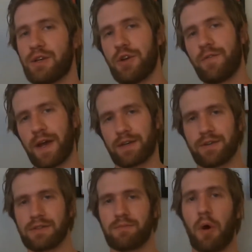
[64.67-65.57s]
two
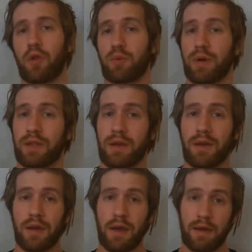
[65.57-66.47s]
vectors, both with
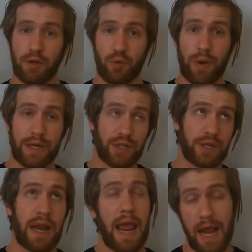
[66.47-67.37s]

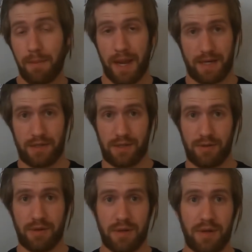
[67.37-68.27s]
direction and
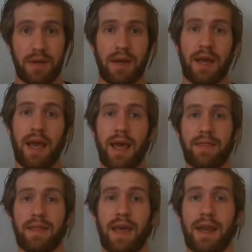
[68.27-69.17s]
magnitude,
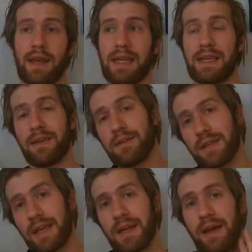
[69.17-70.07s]
and then
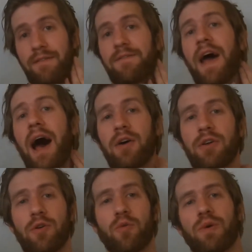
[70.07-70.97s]
yielding a
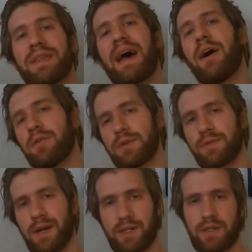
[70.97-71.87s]
value without
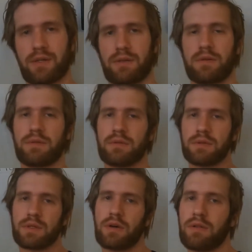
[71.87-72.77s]
direction.
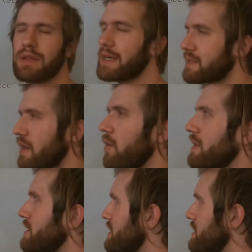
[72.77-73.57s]
So let's go into